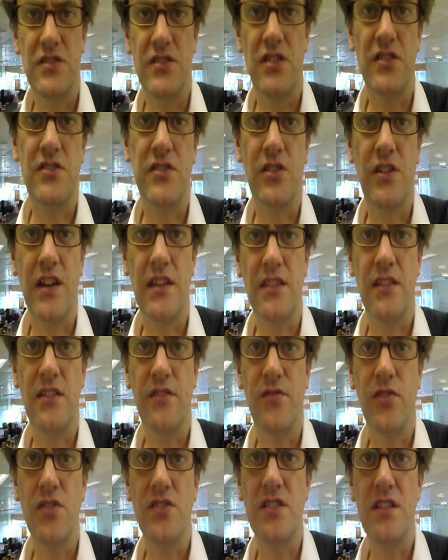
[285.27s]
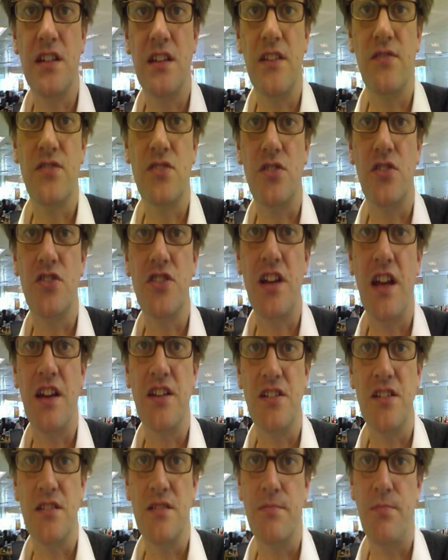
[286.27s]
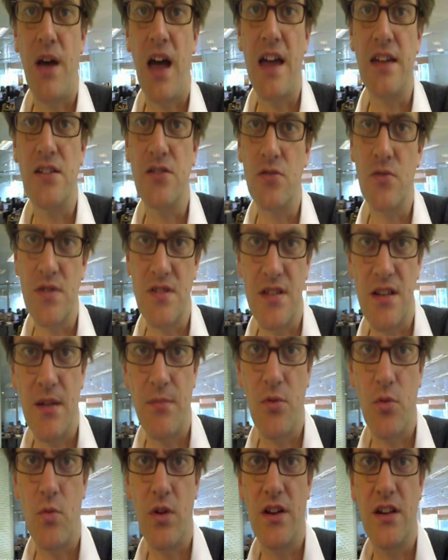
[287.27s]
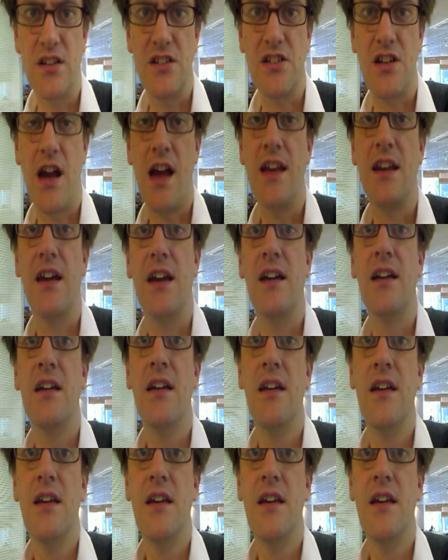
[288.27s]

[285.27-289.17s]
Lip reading: just look at the diversity of search engines. Baidu is the #1 in China.